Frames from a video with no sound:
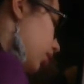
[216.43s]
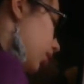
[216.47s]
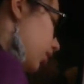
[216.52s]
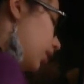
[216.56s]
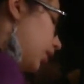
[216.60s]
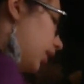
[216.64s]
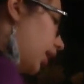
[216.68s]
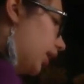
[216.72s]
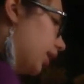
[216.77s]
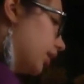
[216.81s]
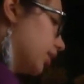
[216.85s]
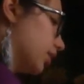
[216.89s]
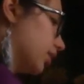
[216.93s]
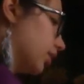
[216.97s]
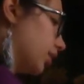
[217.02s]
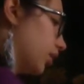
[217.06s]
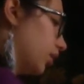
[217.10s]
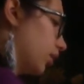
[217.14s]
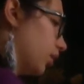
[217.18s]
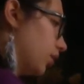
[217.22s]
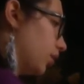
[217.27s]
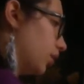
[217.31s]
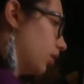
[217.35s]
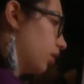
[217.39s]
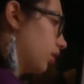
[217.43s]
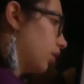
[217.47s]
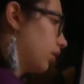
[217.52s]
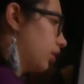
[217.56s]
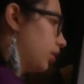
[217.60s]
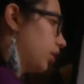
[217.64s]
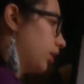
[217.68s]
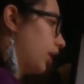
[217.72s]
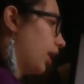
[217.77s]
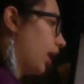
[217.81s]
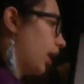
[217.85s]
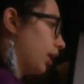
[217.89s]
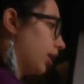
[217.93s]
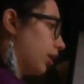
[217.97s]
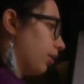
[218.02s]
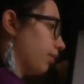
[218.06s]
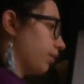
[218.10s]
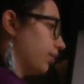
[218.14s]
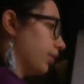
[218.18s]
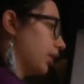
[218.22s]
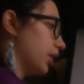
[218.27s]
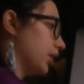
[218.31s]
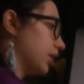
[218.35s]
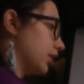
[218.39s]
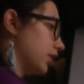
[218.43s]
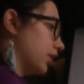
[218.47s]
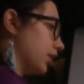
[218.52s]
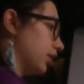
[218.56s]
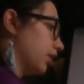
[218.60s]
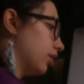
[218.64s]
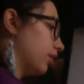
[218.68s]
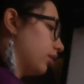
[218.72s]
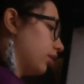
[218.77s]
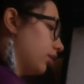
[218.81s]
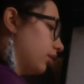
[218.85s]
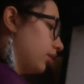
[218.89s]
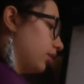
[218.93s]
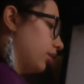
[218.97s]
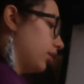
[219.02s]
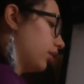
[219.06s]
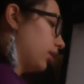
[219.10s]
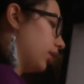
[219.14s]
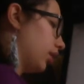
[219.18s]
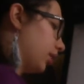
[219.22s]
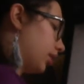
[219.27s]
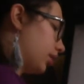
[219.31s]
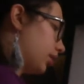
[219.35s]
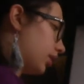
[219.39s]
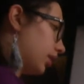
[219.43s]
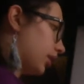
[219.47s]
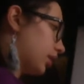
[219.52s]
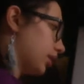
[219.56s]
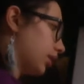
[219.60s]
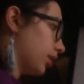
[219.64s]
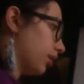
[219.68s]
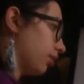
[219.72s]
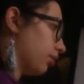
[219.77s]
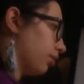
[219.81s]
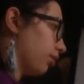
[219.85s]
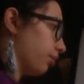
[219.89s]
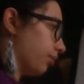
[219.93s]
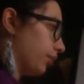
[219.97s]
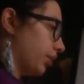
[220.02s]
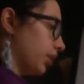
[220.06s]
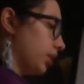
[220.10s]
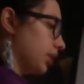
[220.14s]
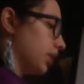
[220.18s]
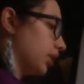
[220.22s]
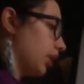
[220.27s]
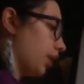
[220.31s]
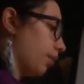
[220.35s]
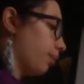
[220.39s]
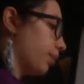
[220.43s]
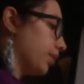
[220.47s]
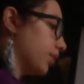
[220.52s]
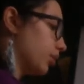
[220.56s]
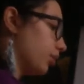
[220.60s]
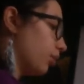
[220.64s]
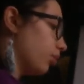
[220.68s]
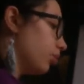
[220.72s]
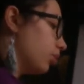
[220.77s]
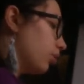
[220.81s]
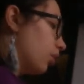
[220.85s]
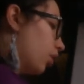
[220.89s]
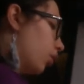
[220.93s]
Next, the area of this rectangle of this trapezoid